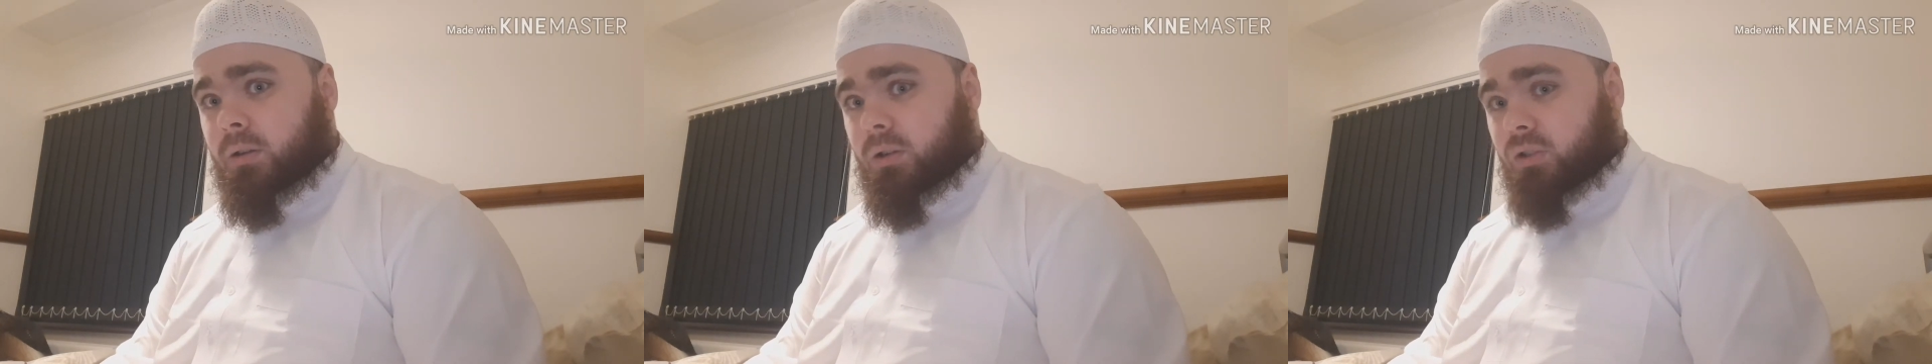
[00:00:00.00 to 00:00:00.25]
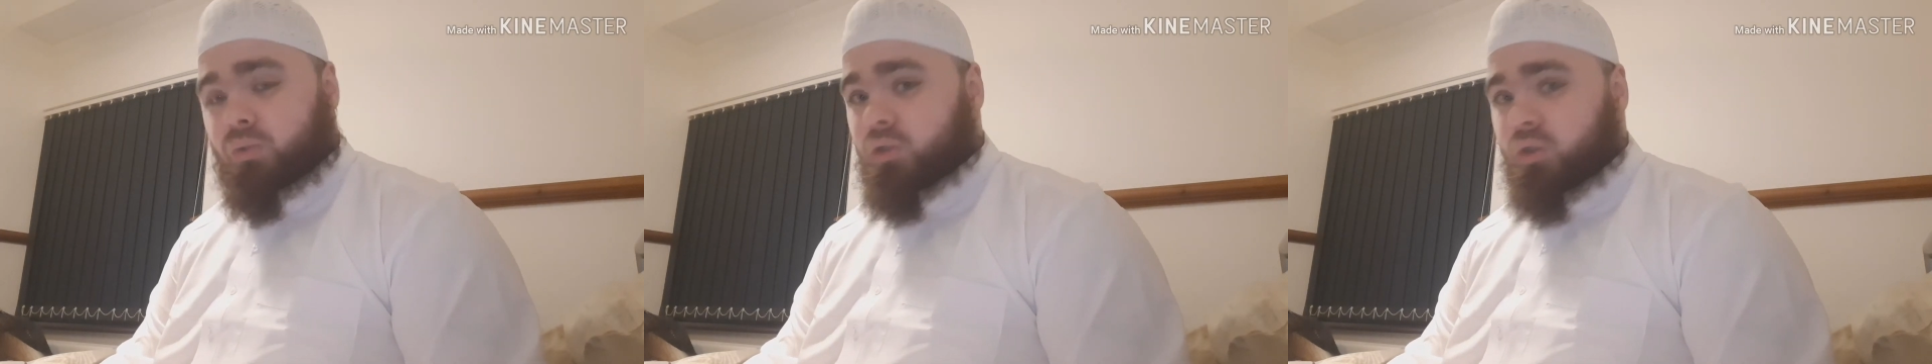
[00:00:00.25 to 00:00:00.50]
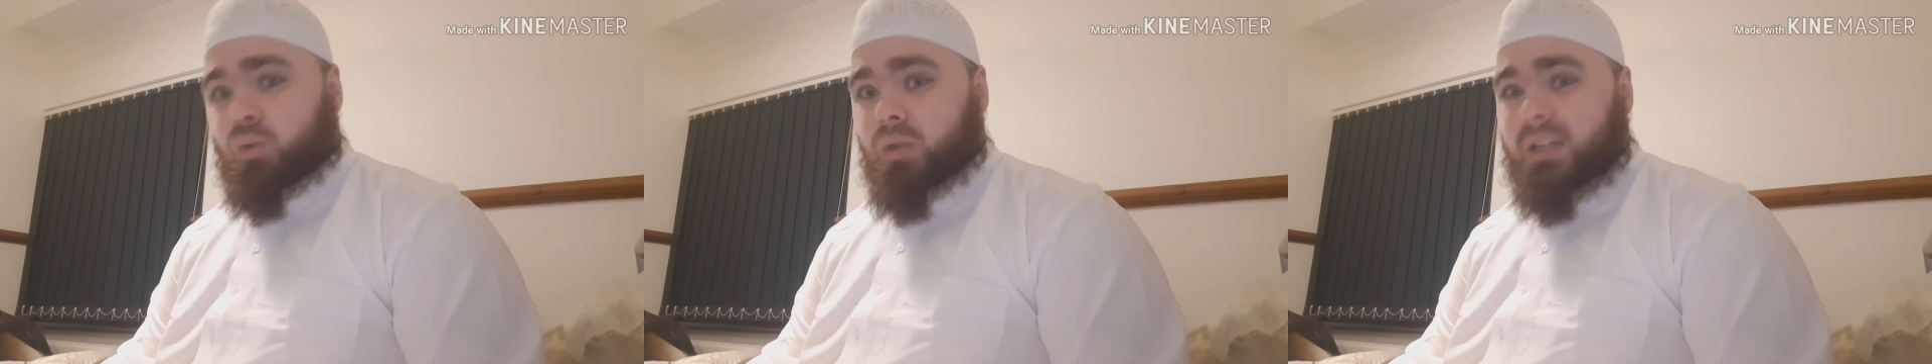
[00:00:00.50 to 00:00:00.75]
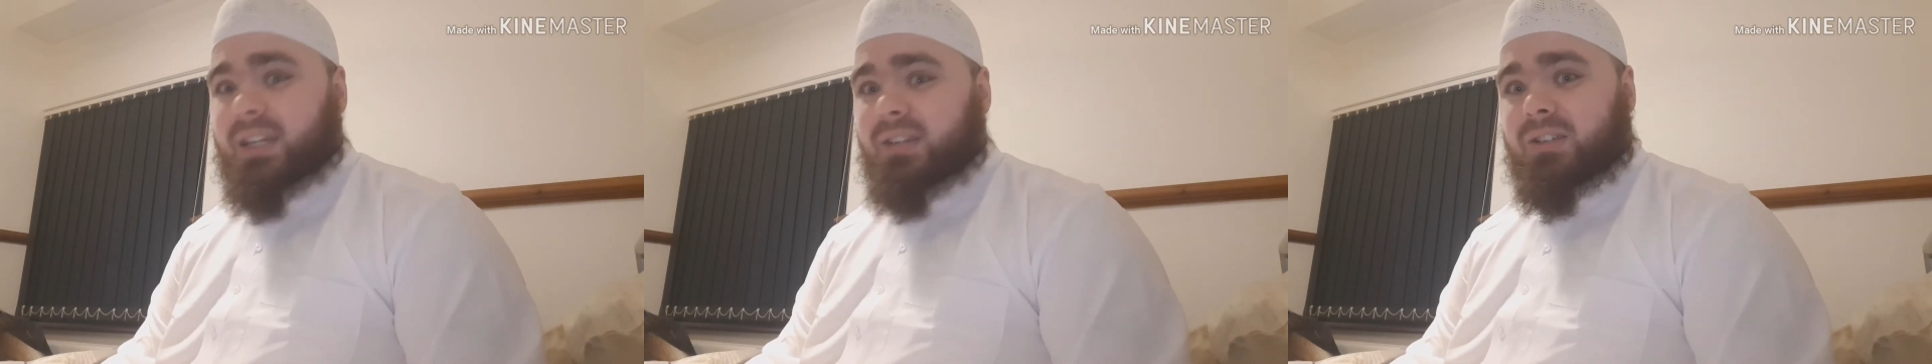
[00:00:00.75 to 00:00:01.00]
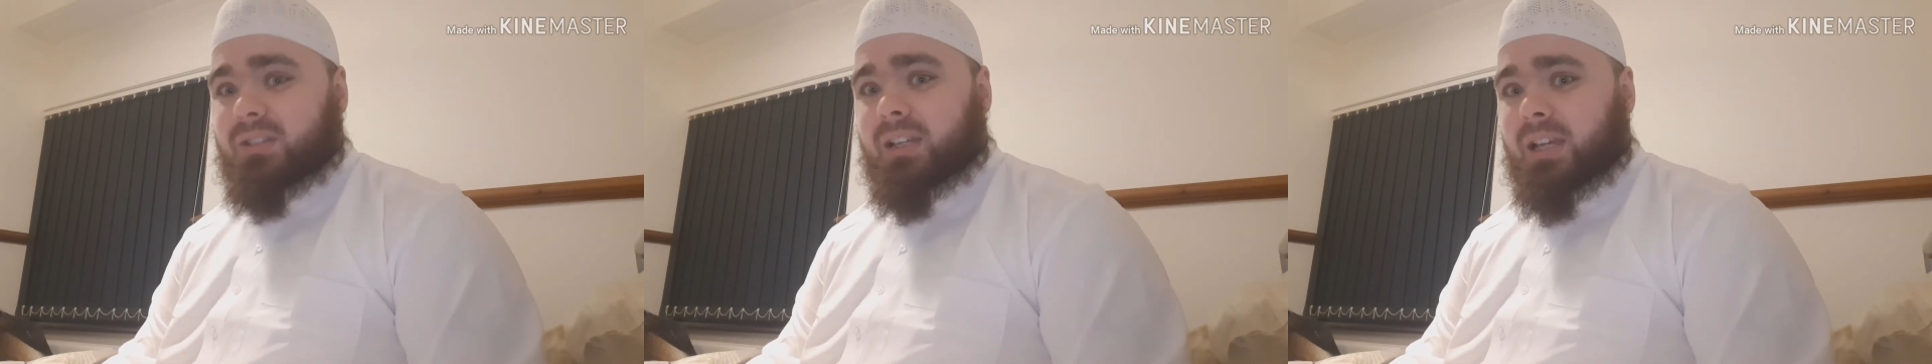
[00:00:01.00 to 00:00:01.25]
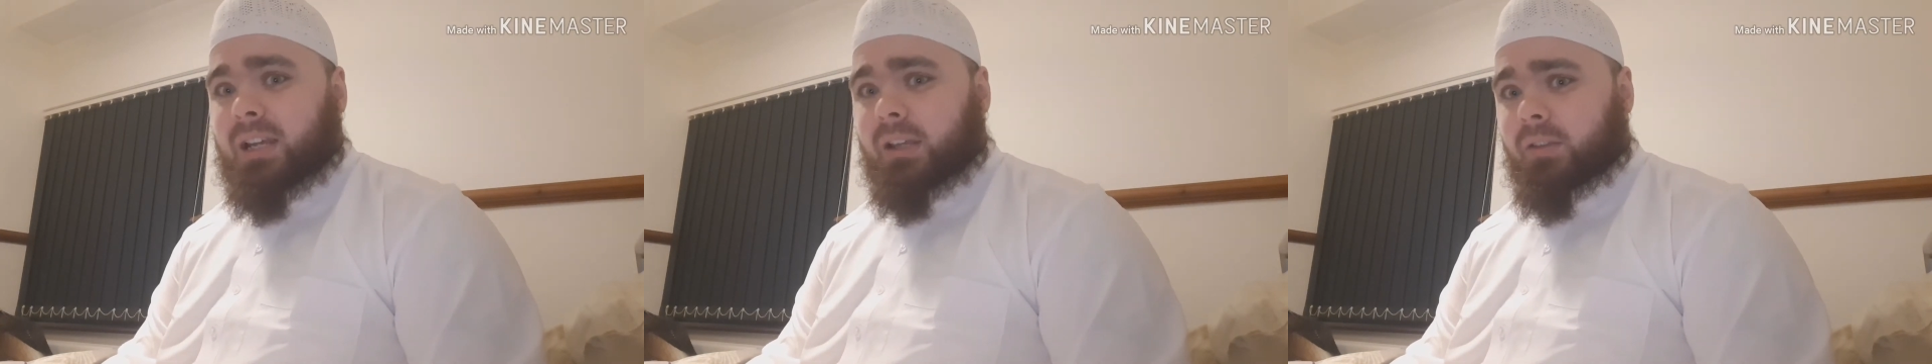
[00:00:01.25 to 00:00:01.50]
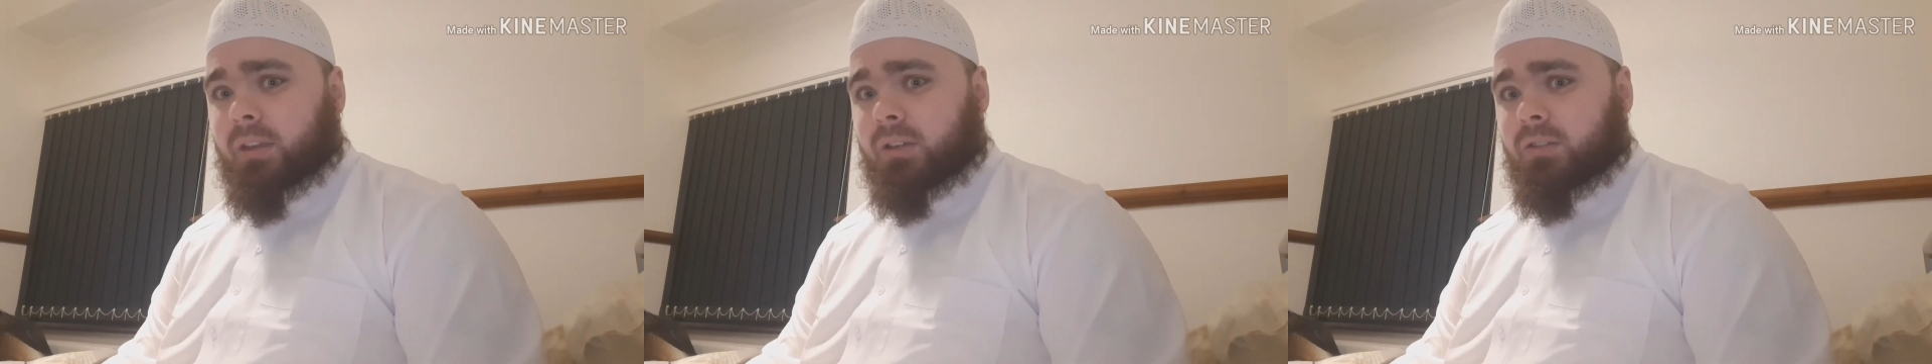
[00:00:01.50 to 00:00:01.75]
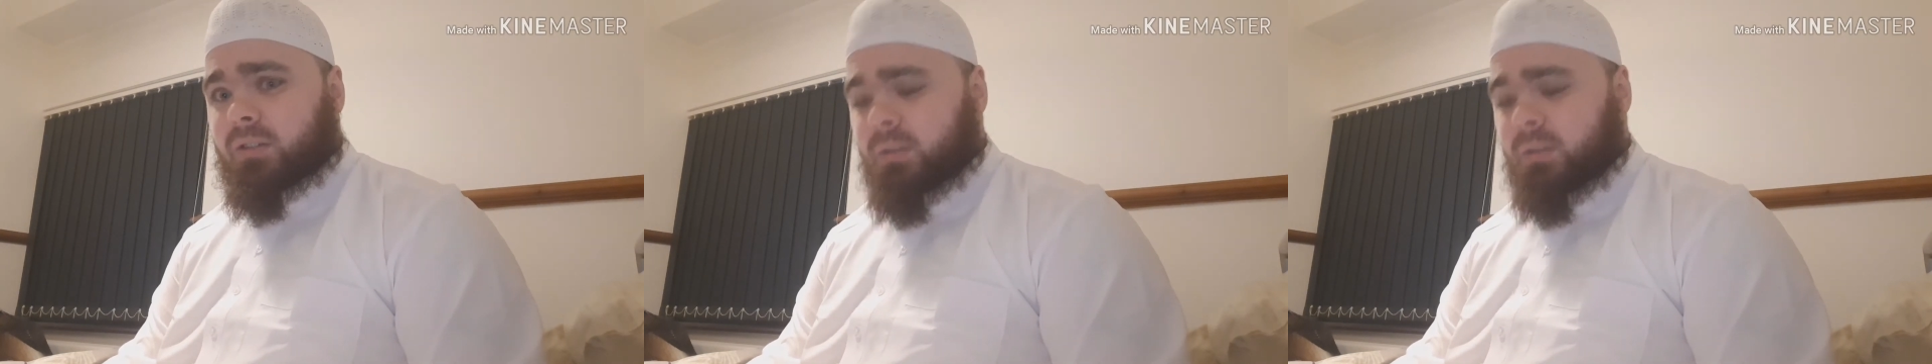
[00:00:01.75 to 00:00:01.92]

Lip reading: Because you're needlessly killing things.